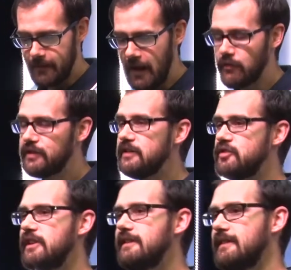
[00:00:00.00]
Now, see,
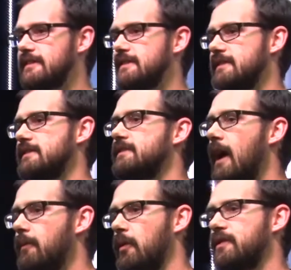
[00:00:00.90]
Jesus'
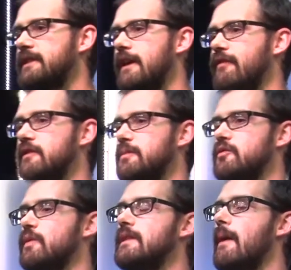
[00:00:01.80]
disciples, the difference
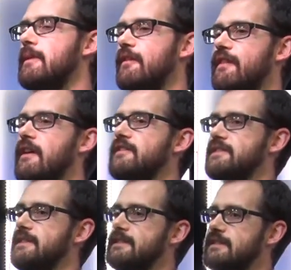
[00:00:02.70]
between them and the
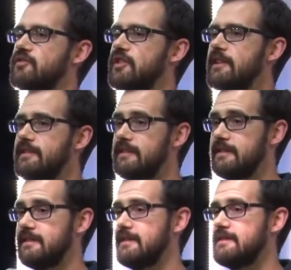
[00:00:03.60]
Pharisees is
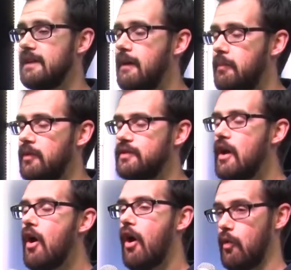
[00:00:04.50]
Jesus' disciples
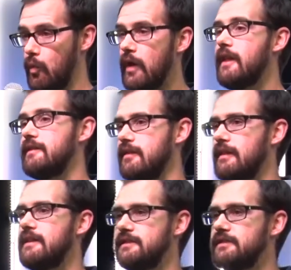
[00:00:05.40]
are willing to
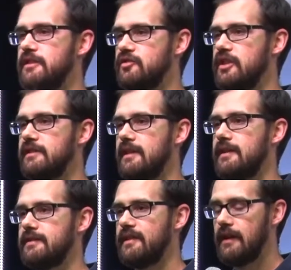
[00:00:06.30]
listen to
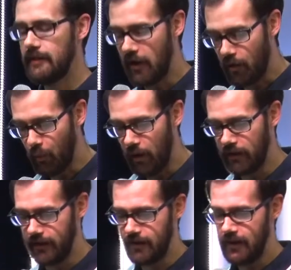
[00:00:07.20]
Jesus. They are
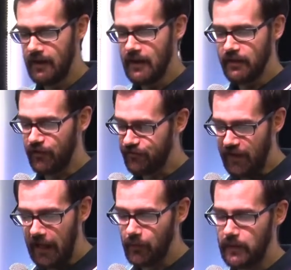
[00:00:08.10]
willing. They're
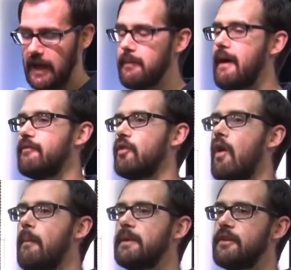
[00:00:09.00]
following him after
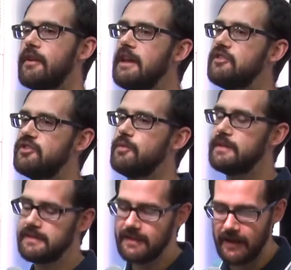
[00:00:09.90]
all, but their issue
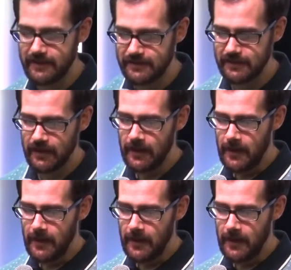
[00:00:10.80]
is this.